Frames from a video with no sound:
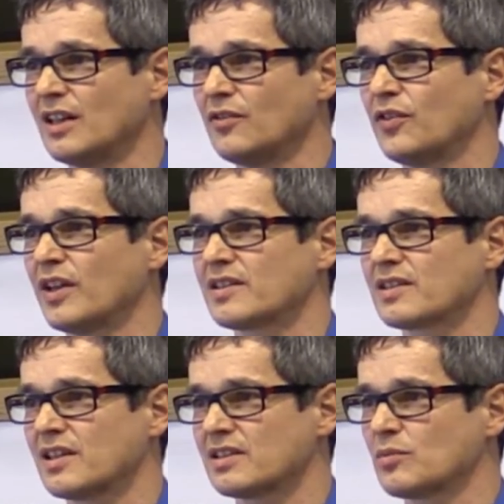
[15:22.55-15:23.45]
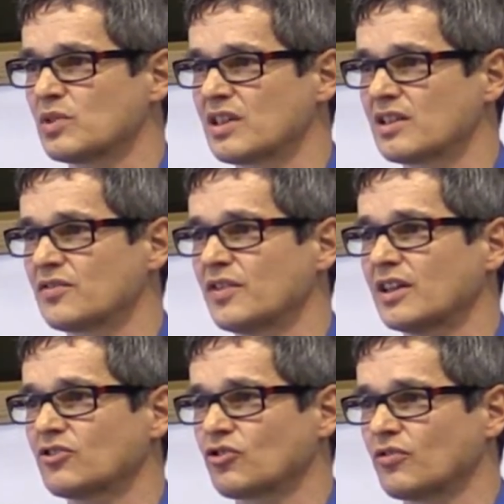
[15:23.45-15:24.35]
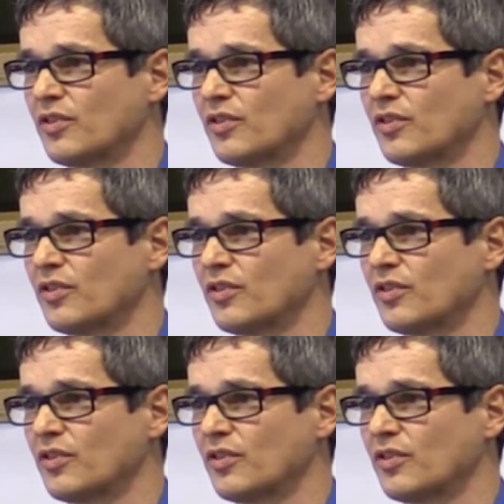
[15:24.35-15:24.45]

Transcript: influence customer satisfaction,